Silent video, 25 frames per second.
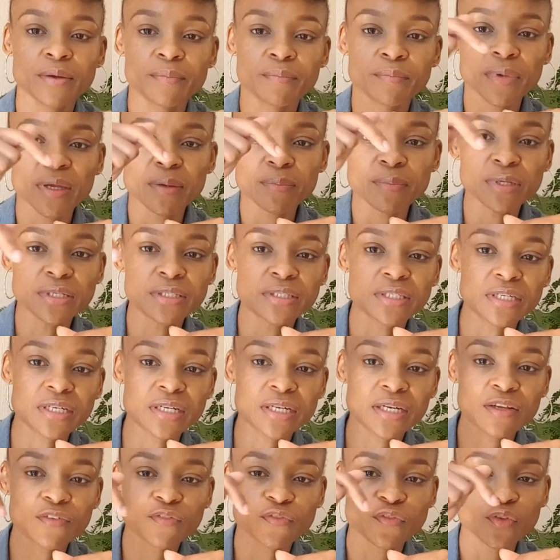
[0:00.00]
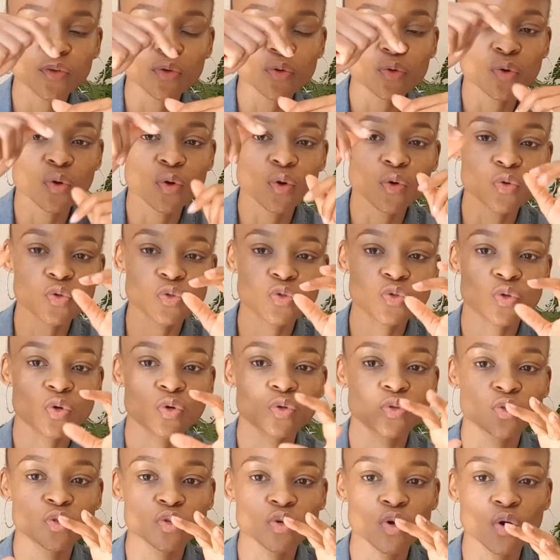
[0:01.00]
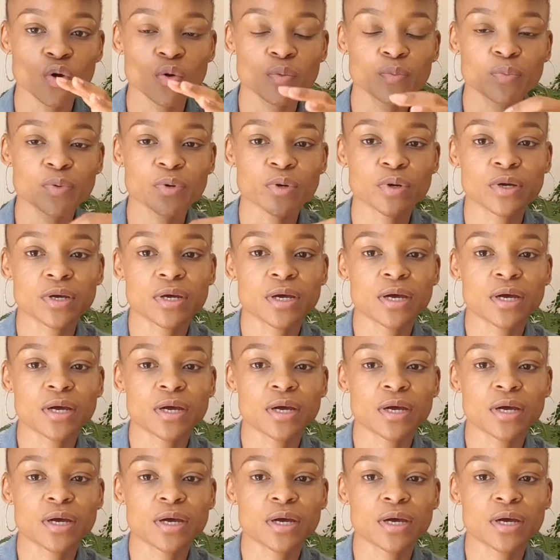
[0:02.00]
Maybe drill a few holes on top.